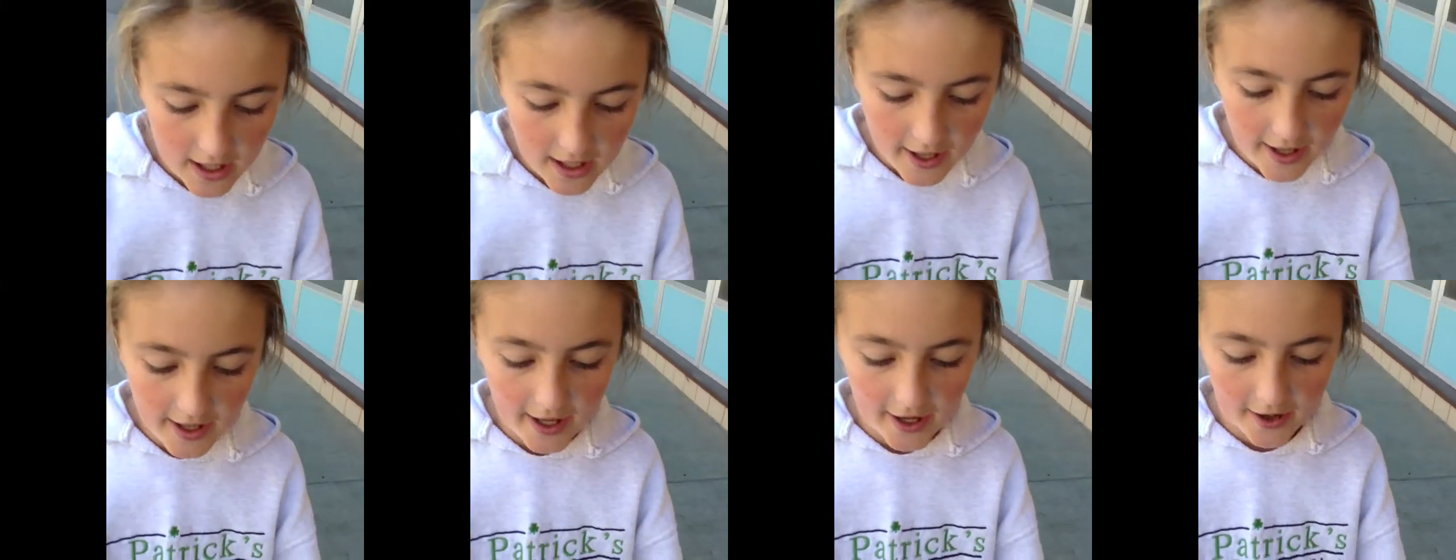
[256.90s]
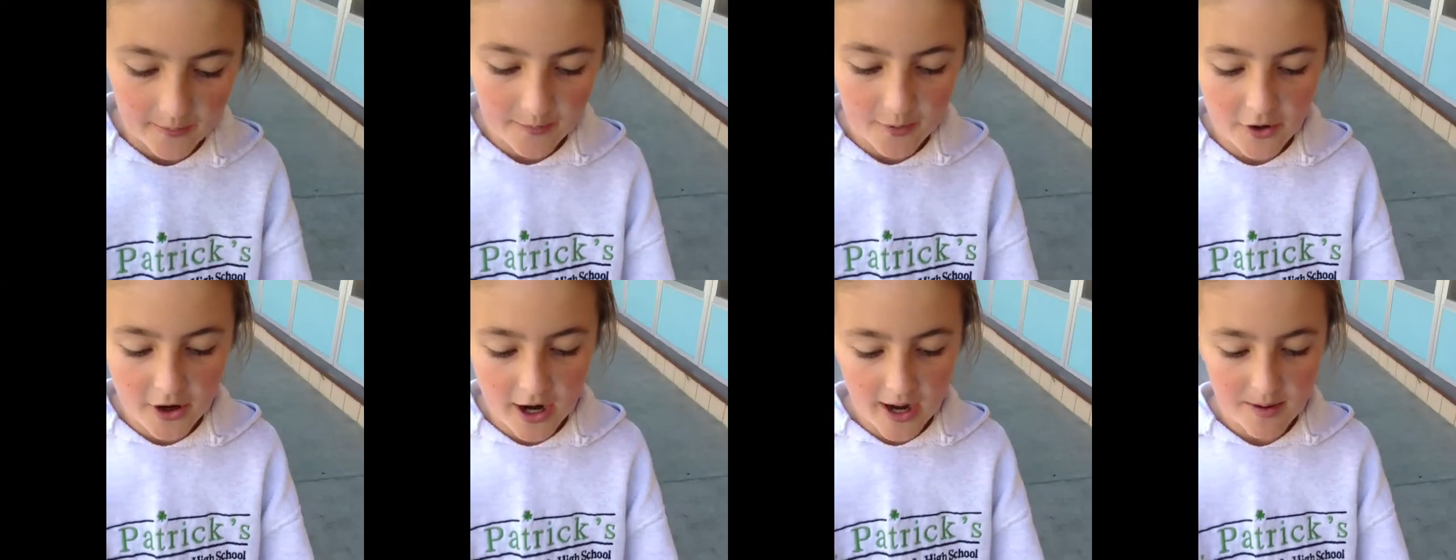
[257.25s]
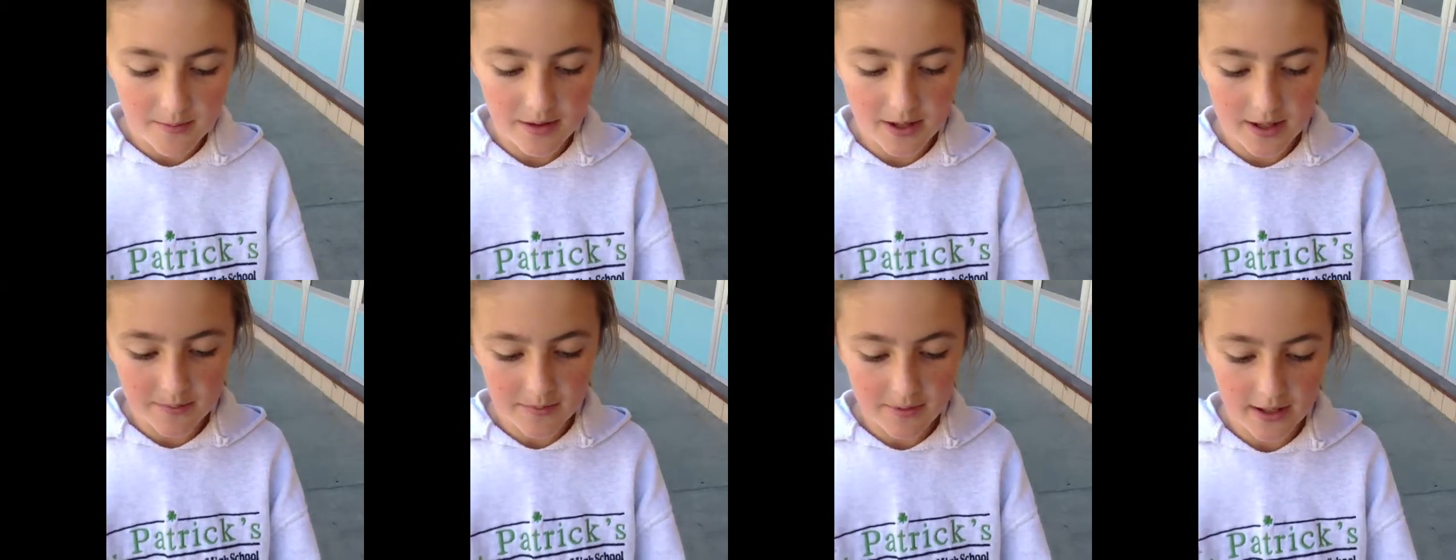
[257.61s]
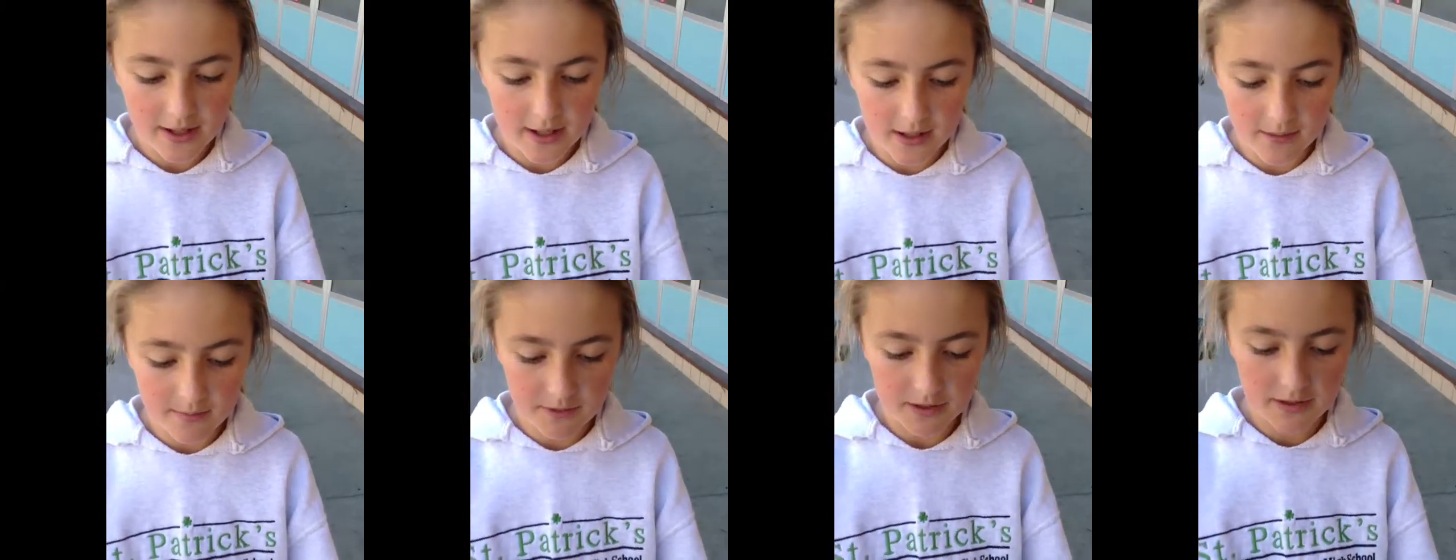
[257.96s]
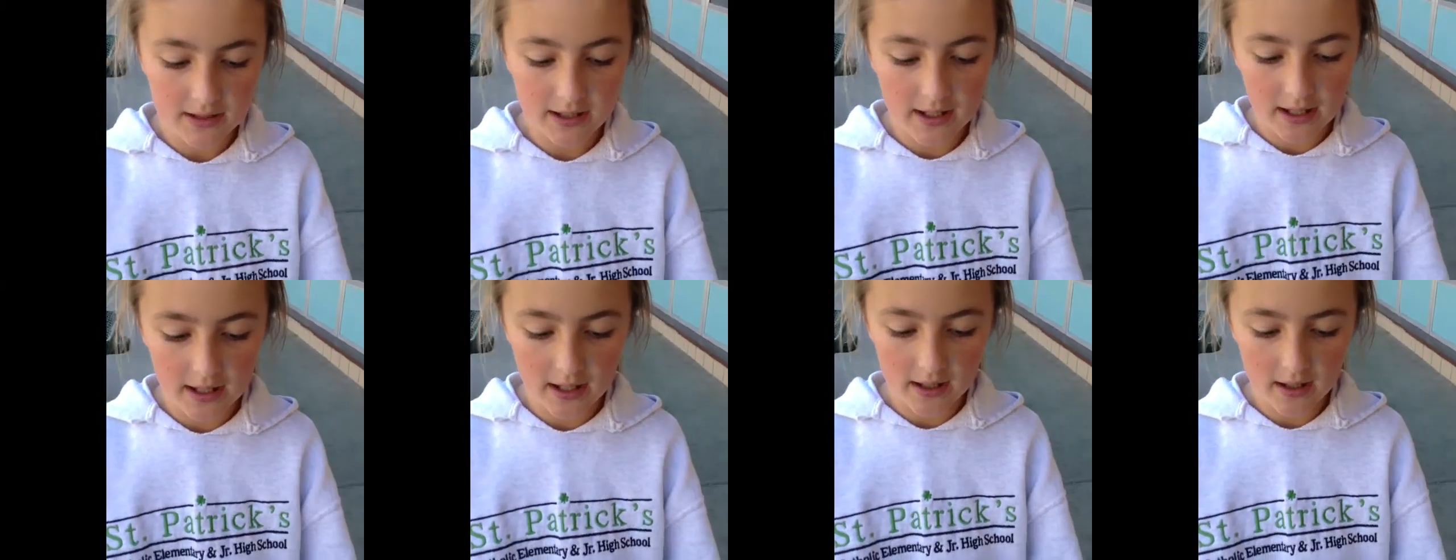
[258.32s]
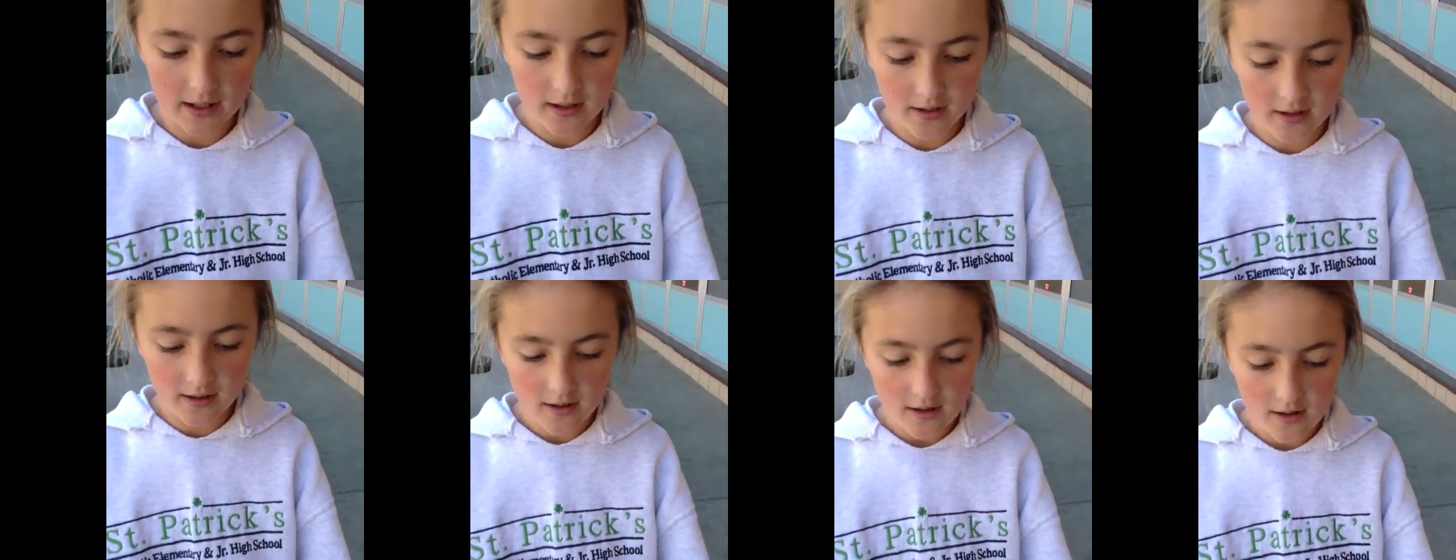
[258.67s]
Hammurabi becomes
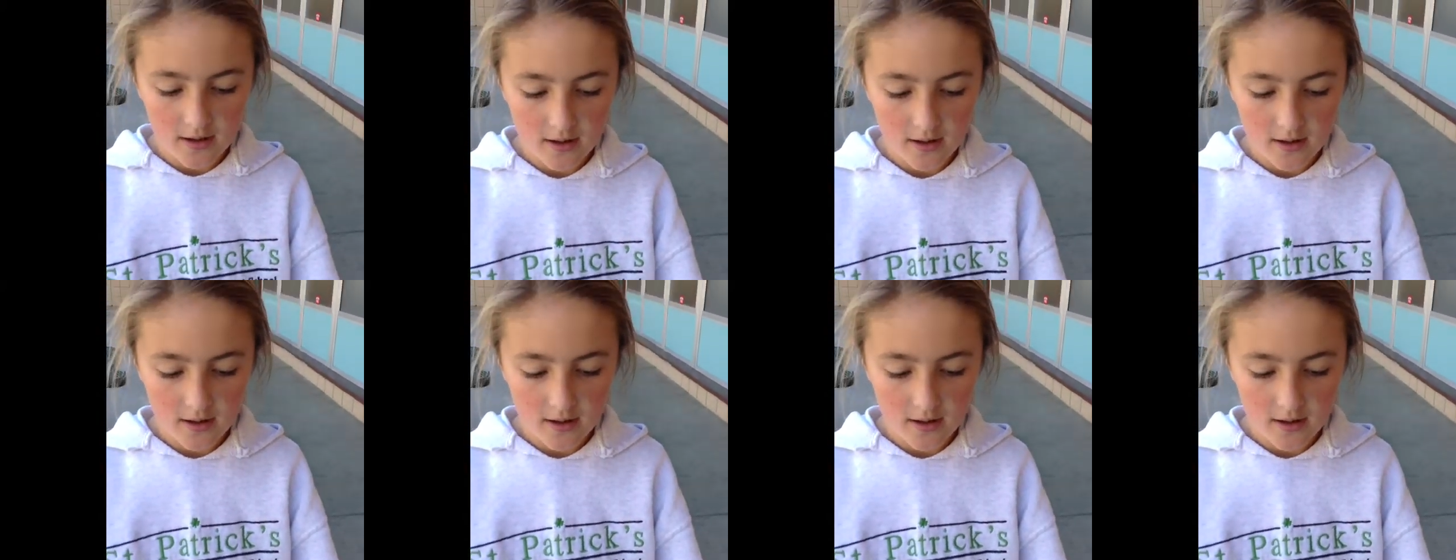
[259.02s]
king